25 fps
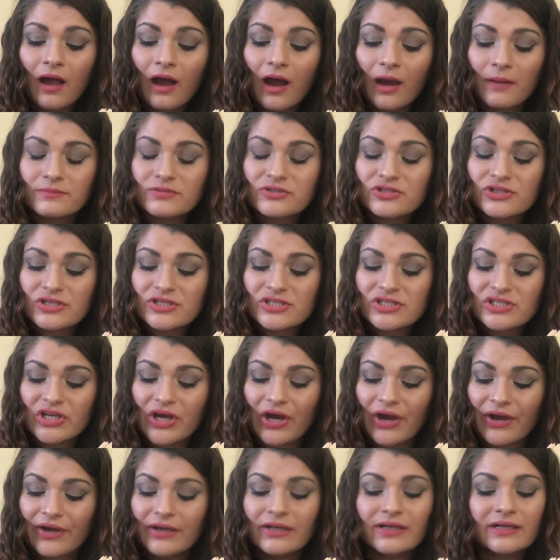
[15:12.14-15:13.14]
I'm just
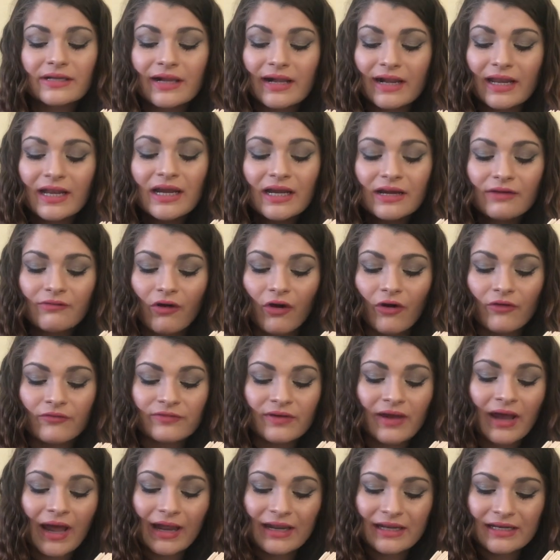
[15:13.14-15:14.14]
tired. Clear off
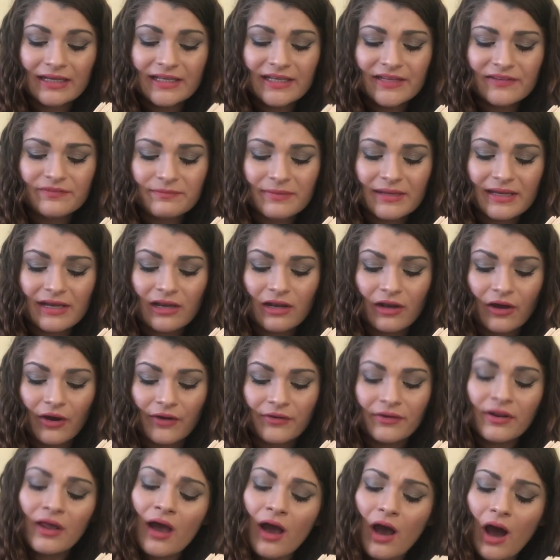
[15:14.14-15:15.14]
and leave me
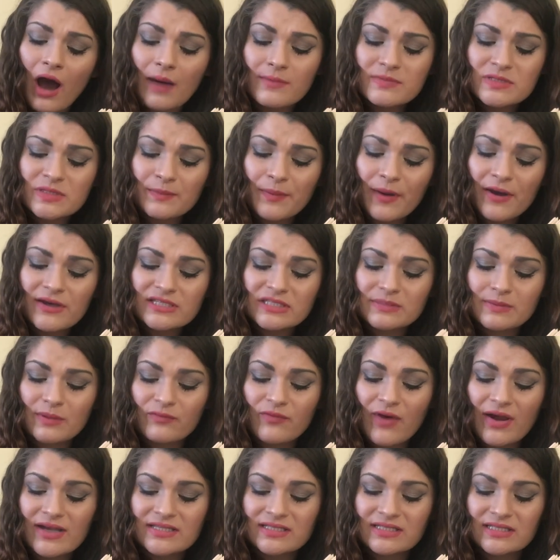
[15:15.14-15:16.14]
alone. I'm supposed to be
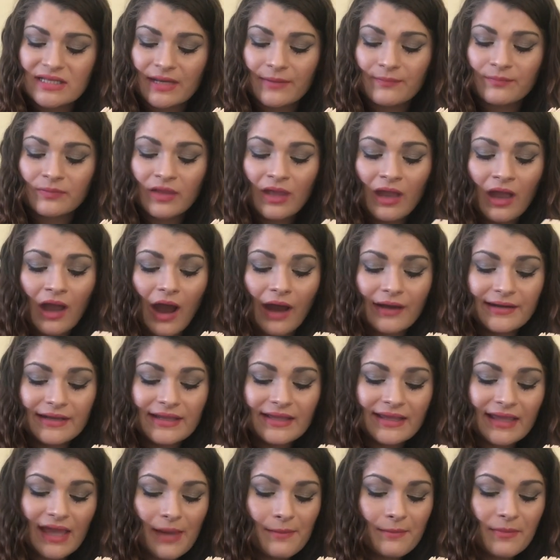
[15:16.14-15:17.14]
resting. I
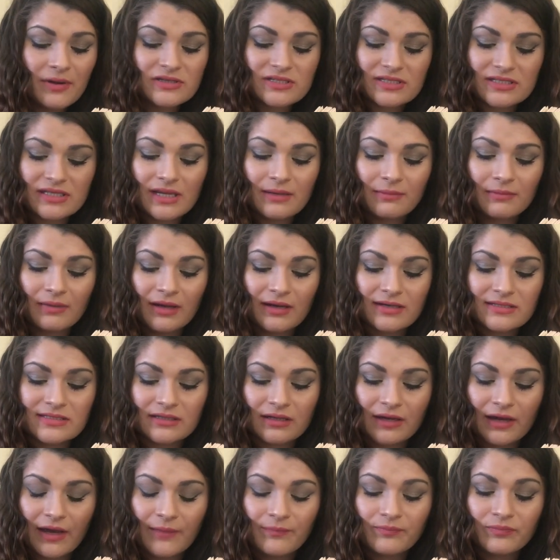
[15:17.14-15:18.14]
didn't get much sleep last
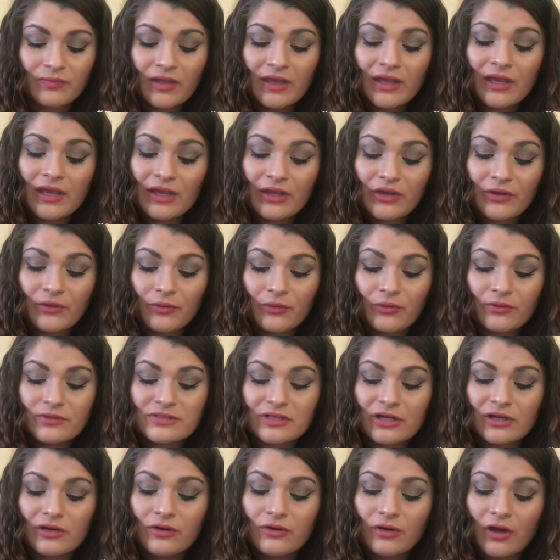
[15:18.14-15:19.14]
night. He yawned
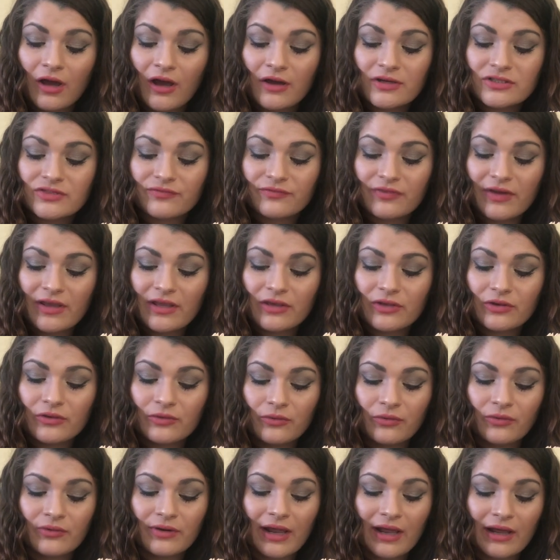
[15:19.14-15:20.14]
a large fake
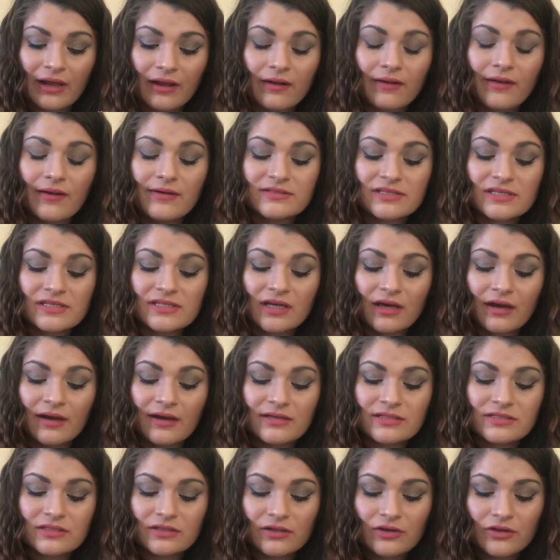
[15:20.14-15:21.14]
yawn and closed his
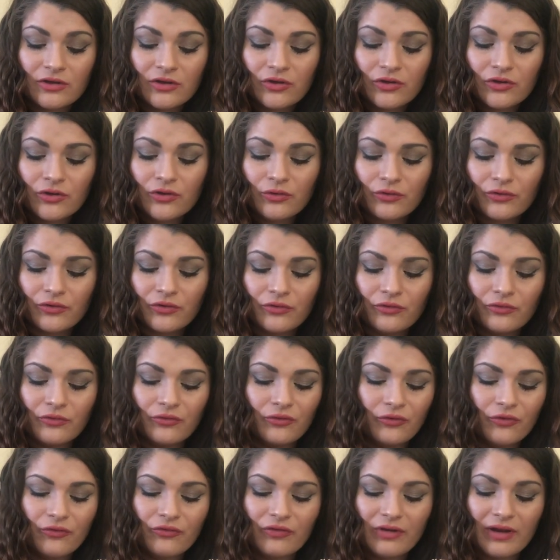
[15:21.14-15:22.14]
eyes. You're an
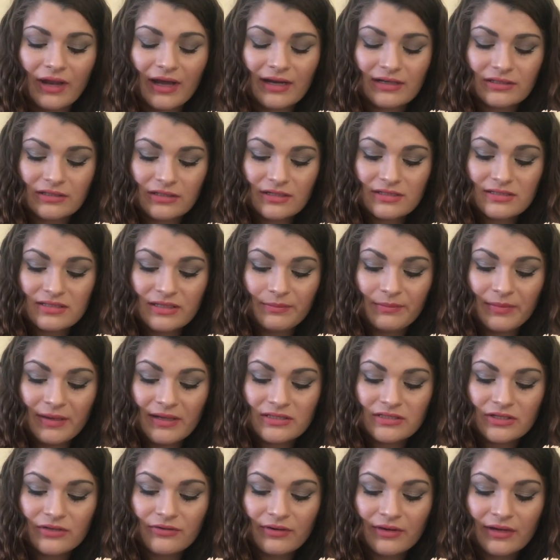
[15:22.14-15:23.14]
awful actor, said
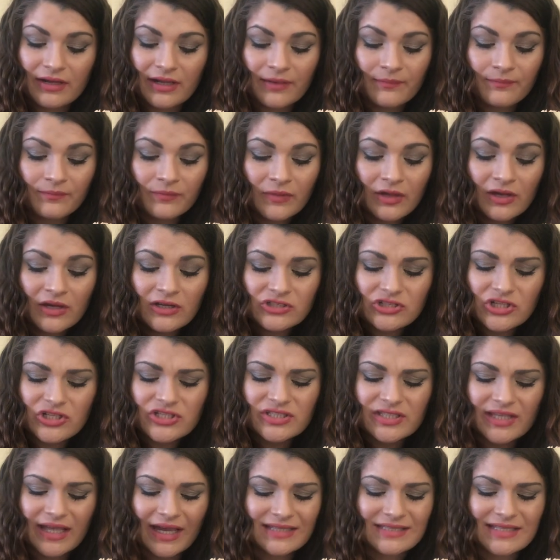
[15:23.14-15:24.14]
Peter, grinning.
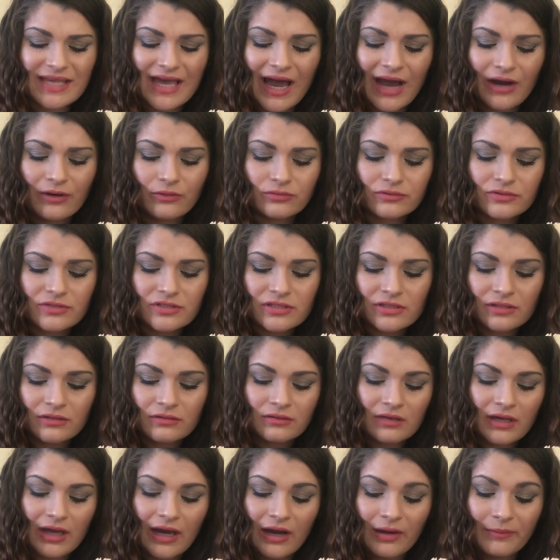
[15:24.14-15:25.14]
Just get out,
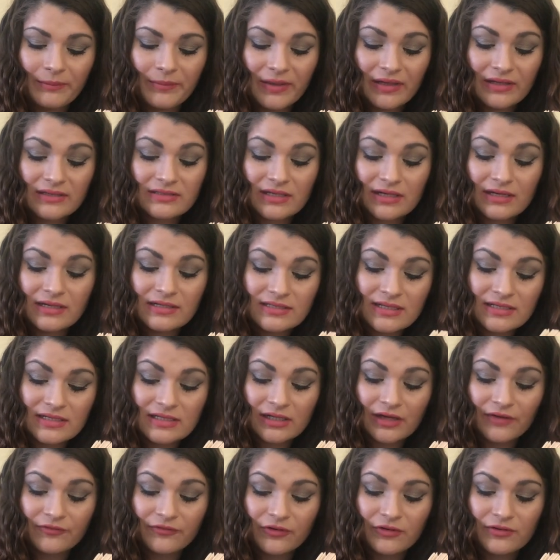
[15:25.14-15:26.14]
howled Peter,
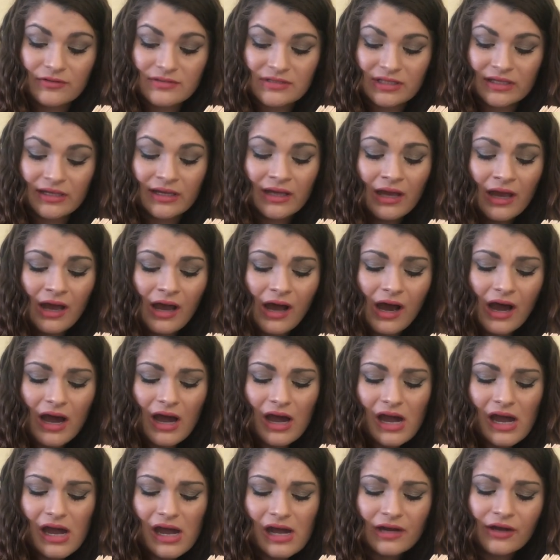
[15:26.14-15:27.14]
sitting up furiously.
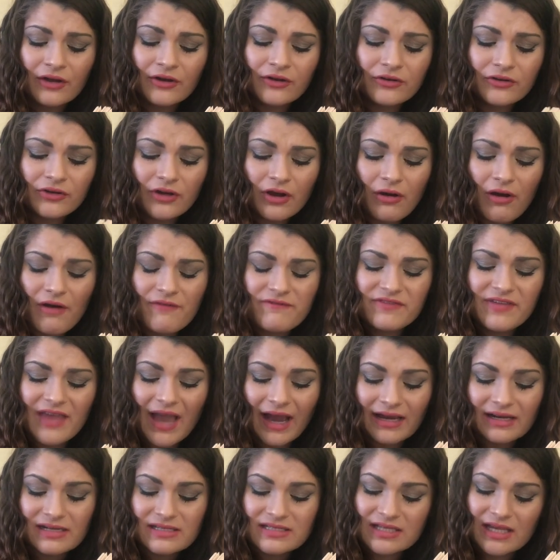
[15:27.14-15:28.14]
Ah, no, I've
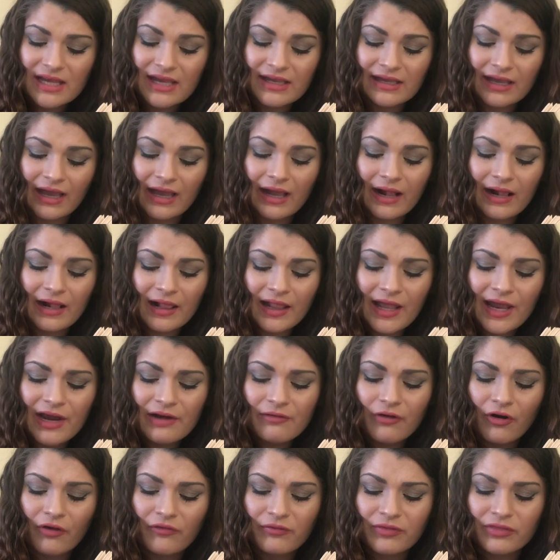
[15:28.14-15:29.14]
yanked it again.
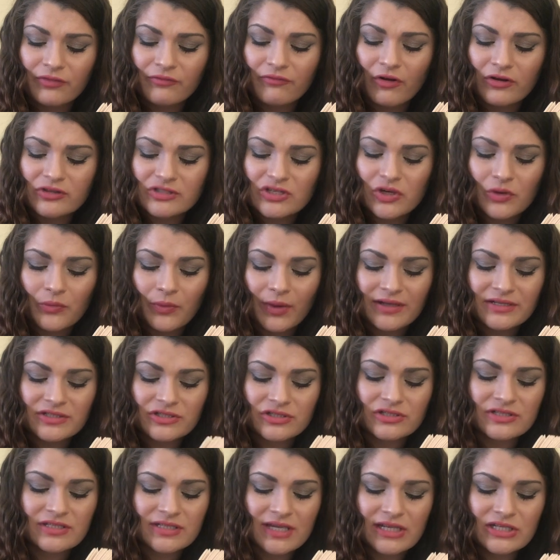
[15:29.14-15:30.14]
Clear off with the rotten
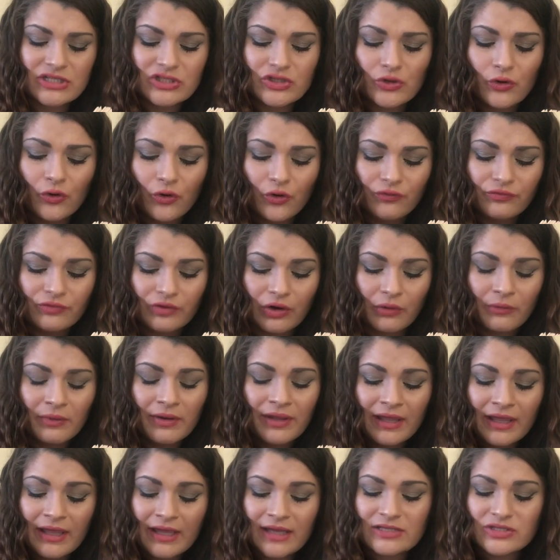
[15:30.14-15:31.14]
questions. It's your fault.
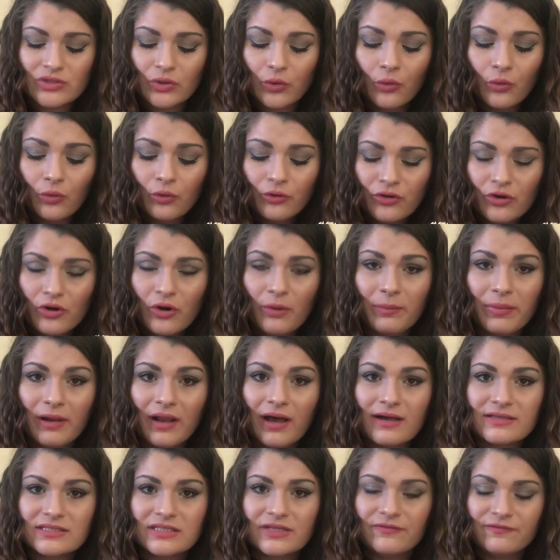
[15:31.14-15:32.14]
It's all your
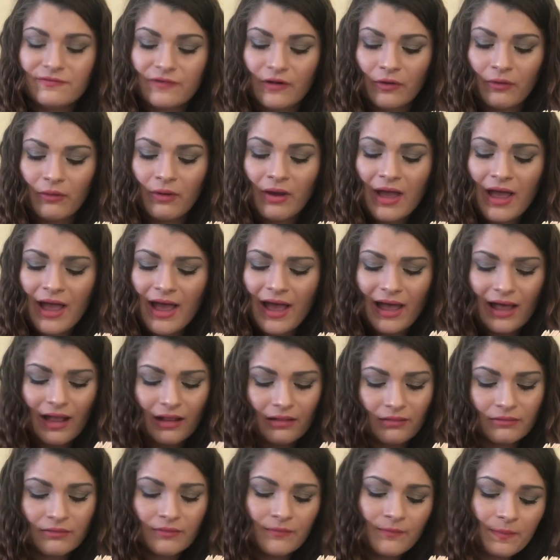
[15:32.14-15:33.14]
blasted fault.
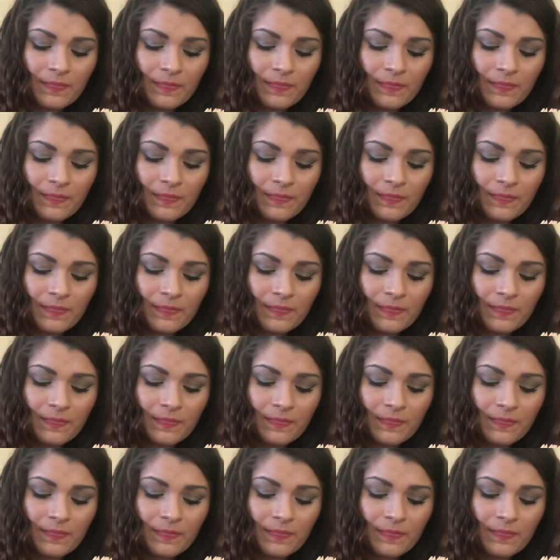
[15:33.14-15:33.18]
Hell!